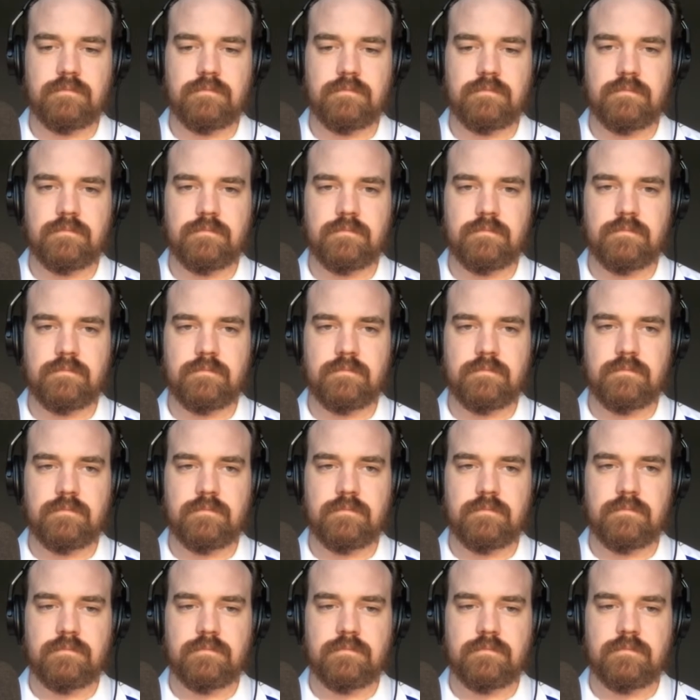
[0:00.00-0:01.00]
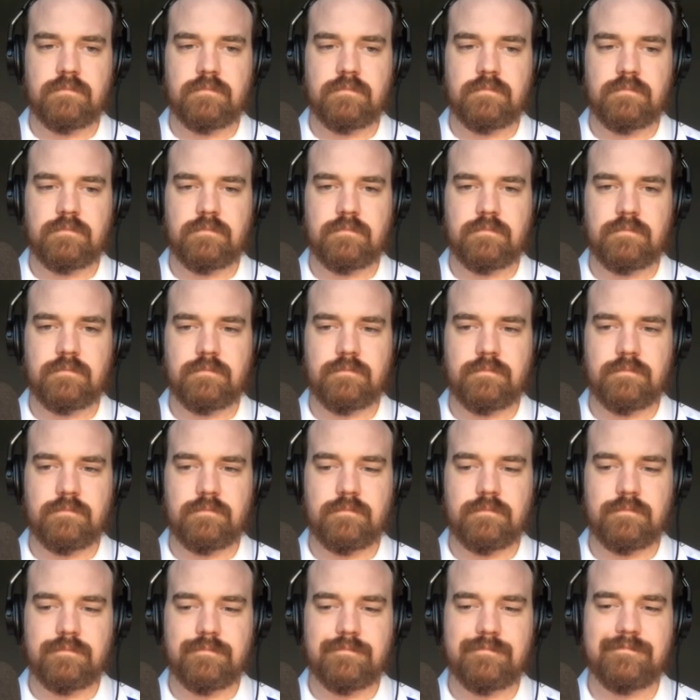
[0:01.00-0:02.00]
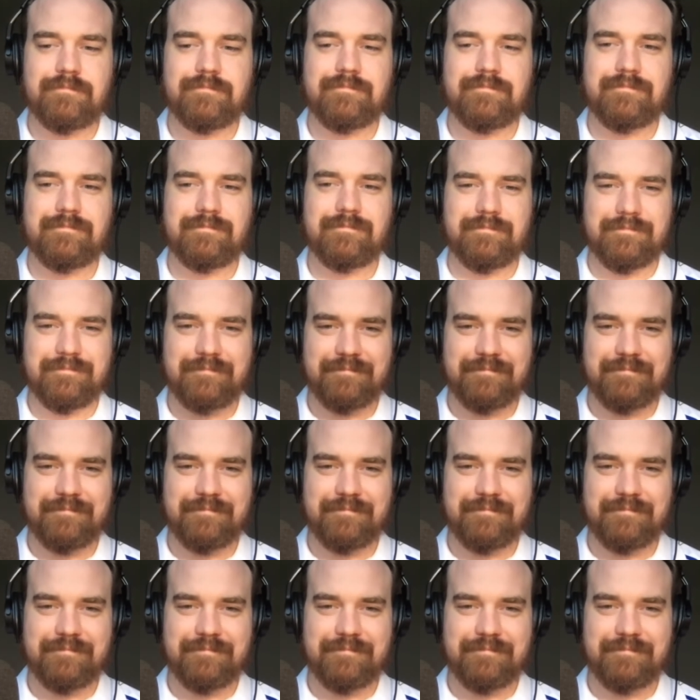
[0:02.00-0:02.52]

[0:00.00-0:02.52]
The person shown says nothing.